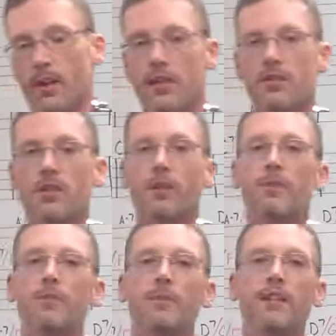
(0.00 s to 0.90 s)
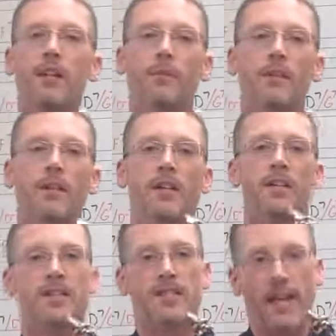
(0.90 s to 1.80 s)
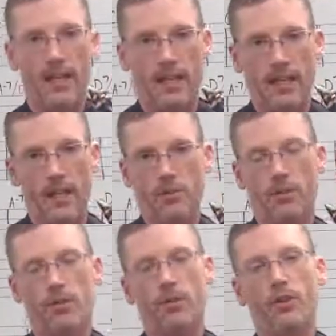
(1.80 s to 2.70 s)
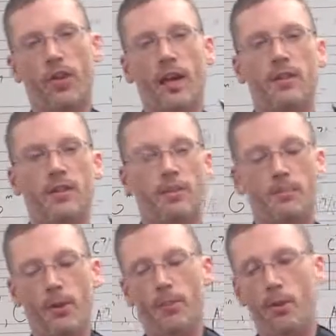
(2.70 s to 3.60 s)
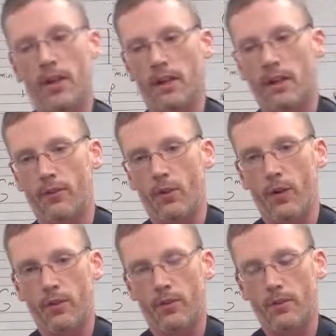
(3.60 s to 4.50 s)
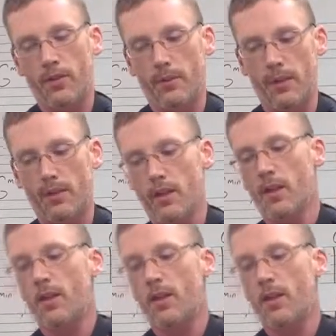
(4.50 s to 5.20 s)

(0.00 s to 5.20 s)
way. It starts to become second nature, and so that's the point of going through some of these